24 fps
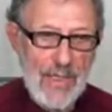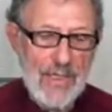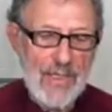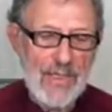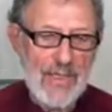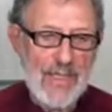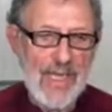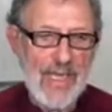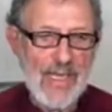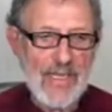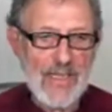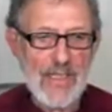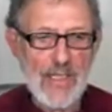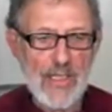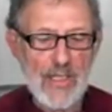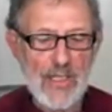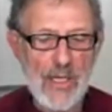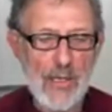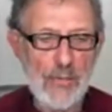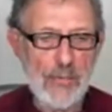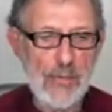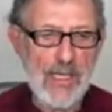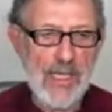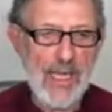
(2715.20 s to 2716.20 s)
that the
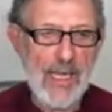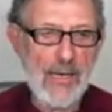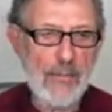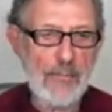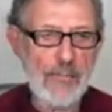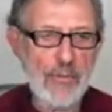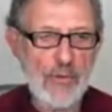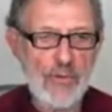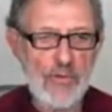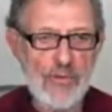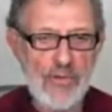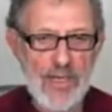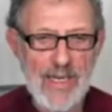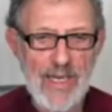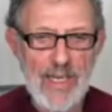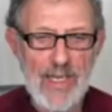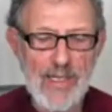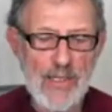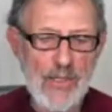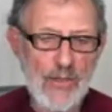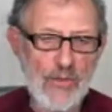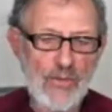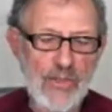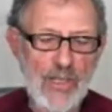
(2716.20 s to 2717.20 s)
double
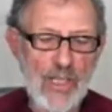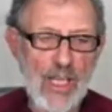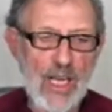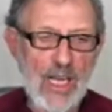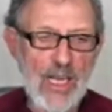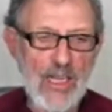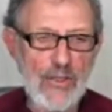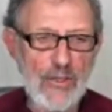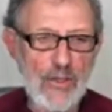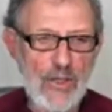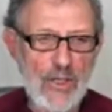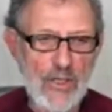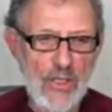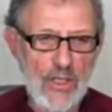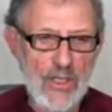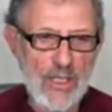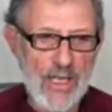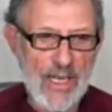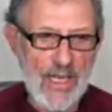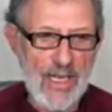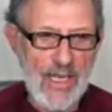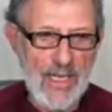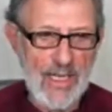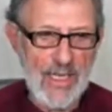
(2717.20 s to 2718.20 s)
ampersand is logical
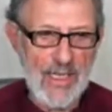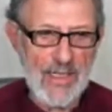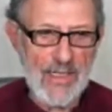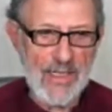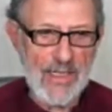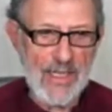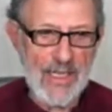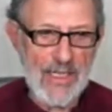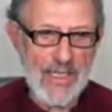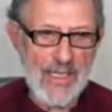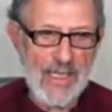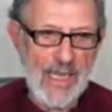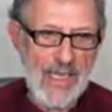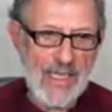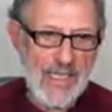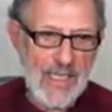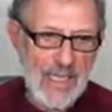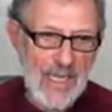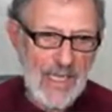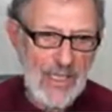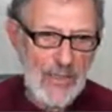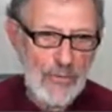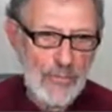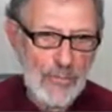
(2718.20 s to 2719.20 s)
and that
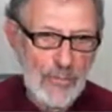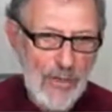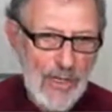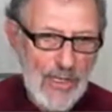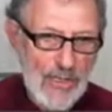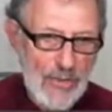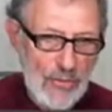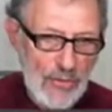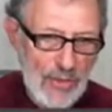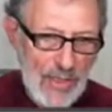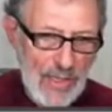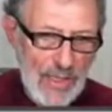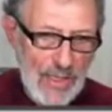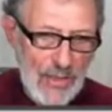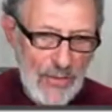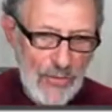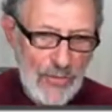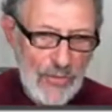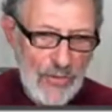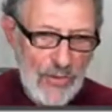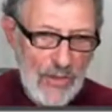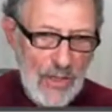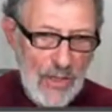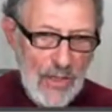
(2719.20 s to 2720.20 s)
takes
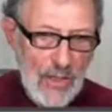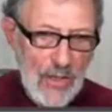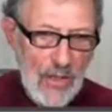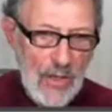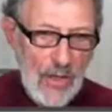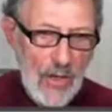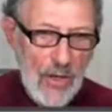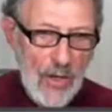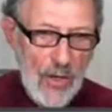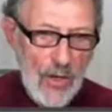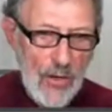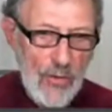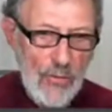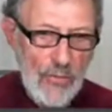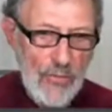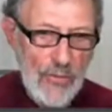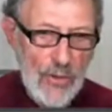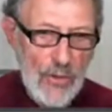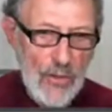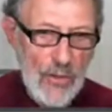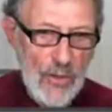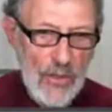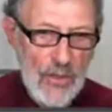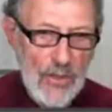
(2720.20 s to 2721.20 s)
precedence
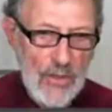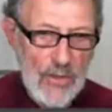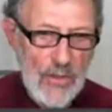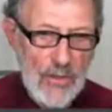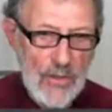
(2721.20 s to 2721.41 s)
over